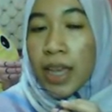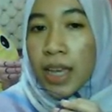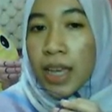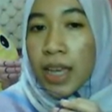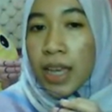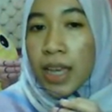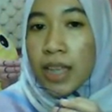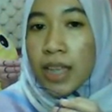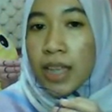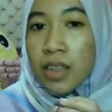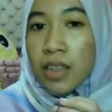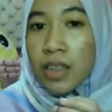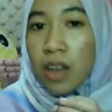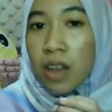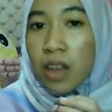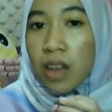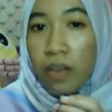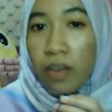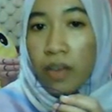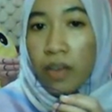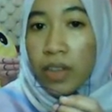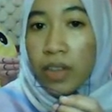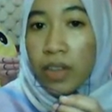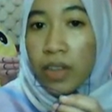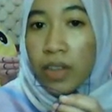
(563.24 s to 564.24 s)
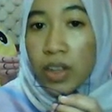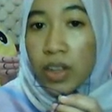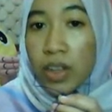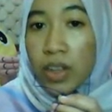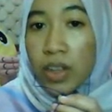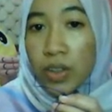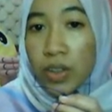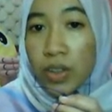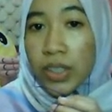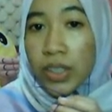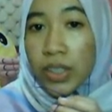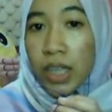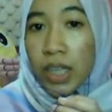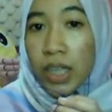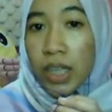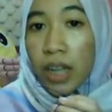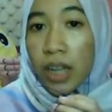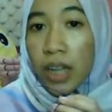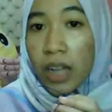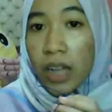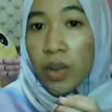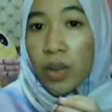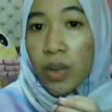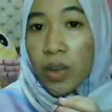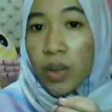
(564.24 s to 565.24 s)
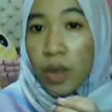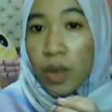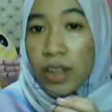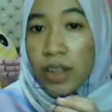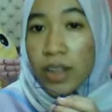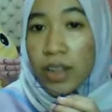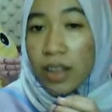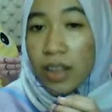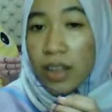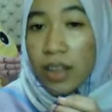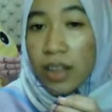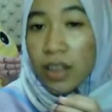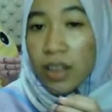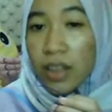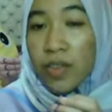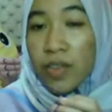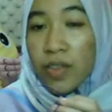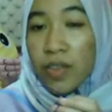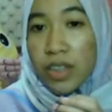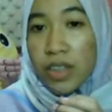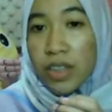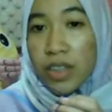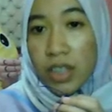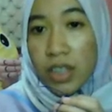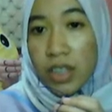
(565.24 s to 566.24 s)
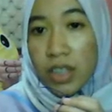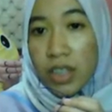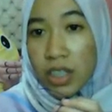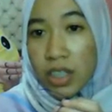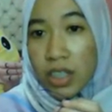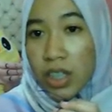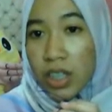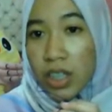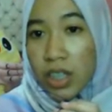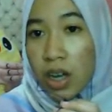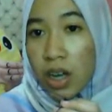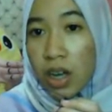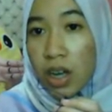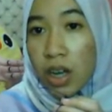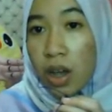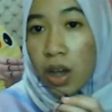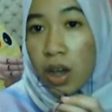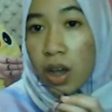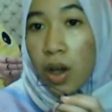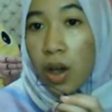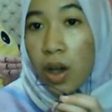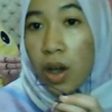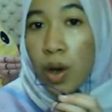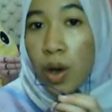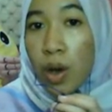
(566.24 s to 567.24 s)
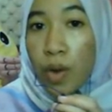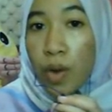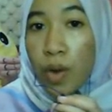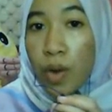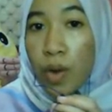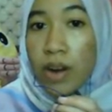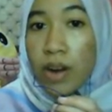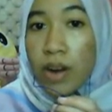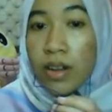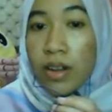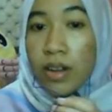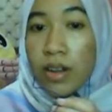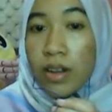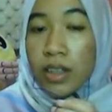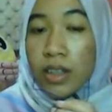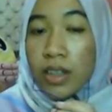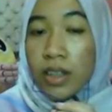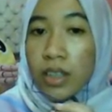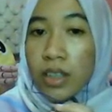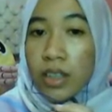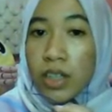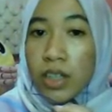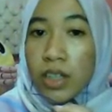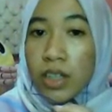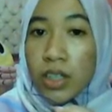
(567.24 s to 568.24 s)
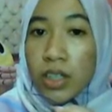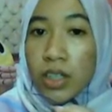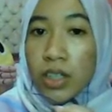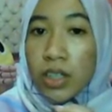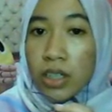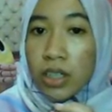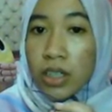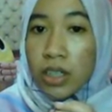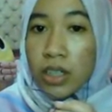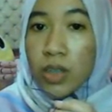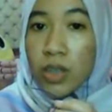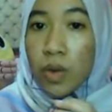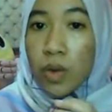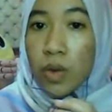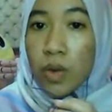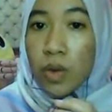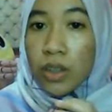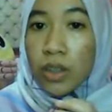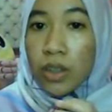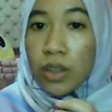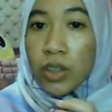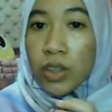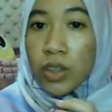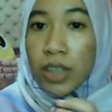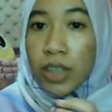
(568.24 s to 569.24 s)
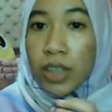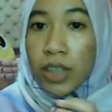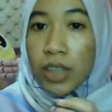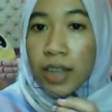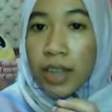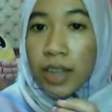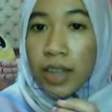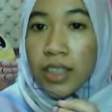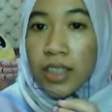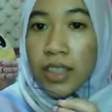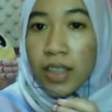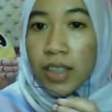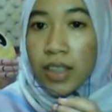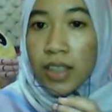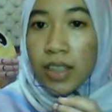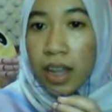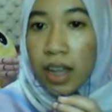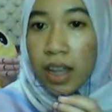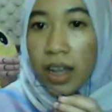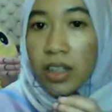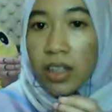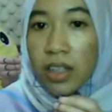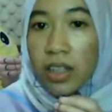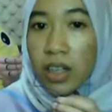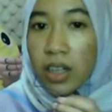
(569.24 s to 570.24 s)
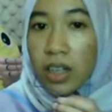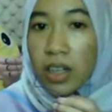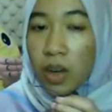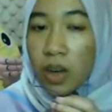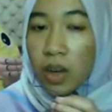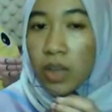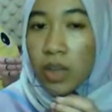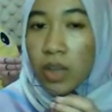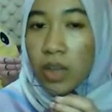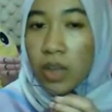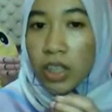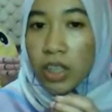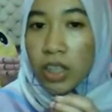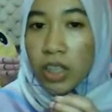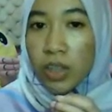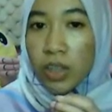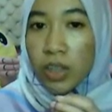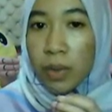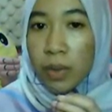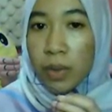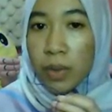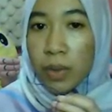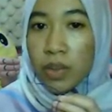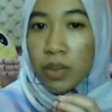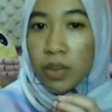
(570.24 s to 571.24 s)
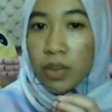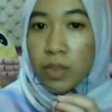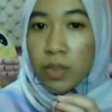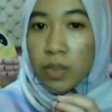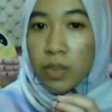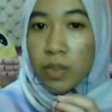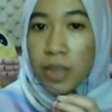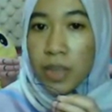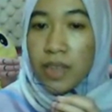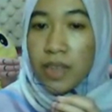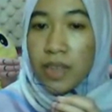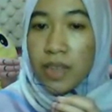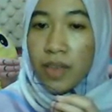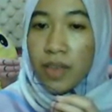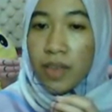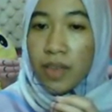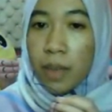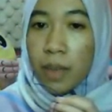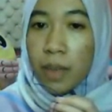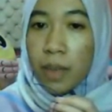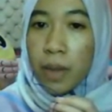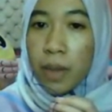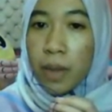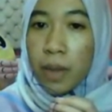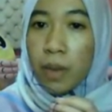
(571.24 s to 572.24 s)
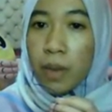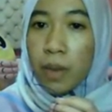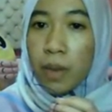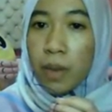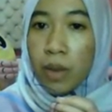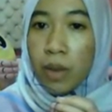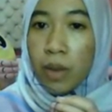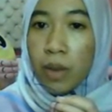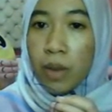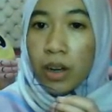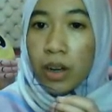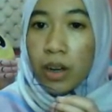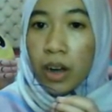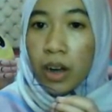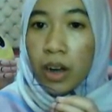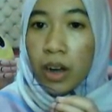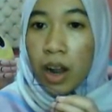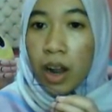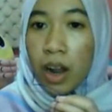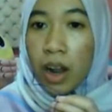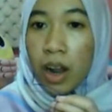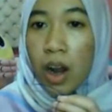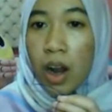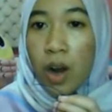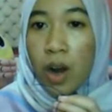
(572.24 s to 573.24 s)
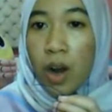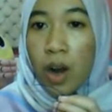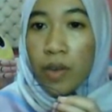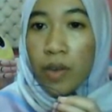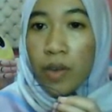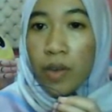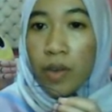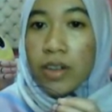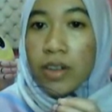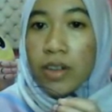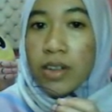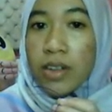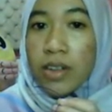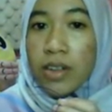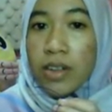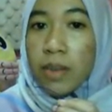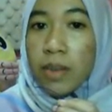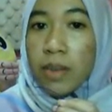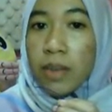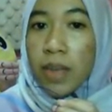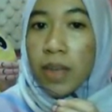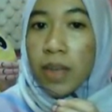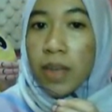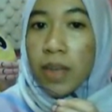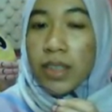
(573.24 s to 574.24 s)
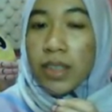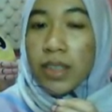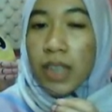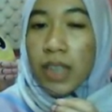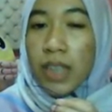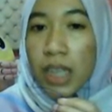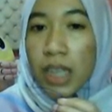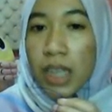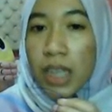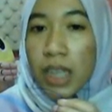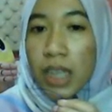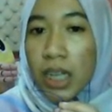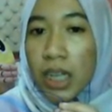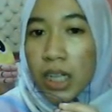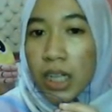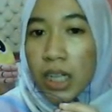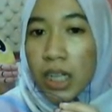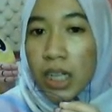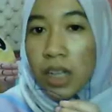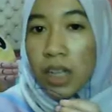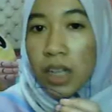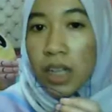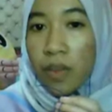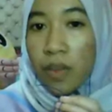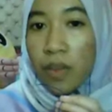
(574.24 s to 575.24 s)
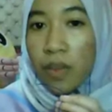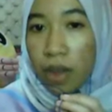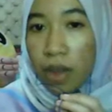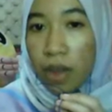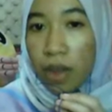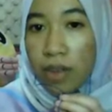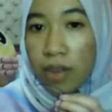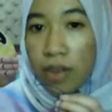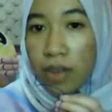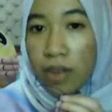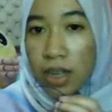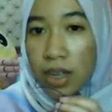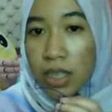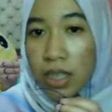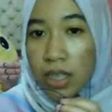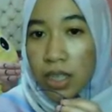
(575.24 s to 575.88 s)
This is often used in quantitative research, where the researchers want to gain detailed knowledge about a specific phenomenon rather than make statistical inference.